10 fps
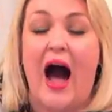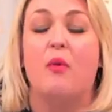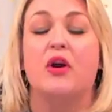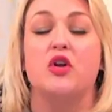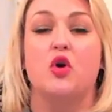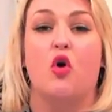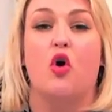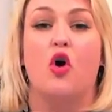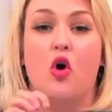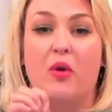I want to
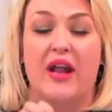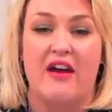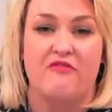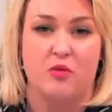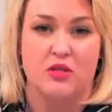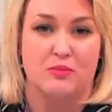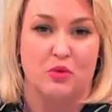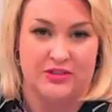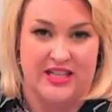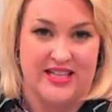know what everyone's
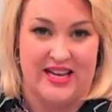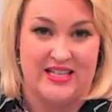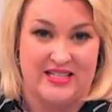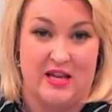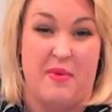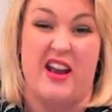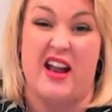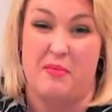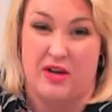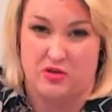most excited to see, Ben, and
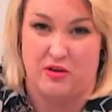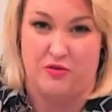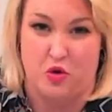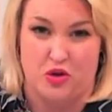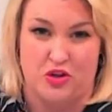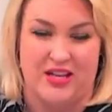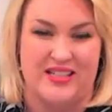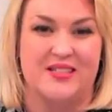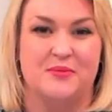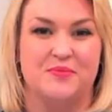I'll make sure I'll focus on that.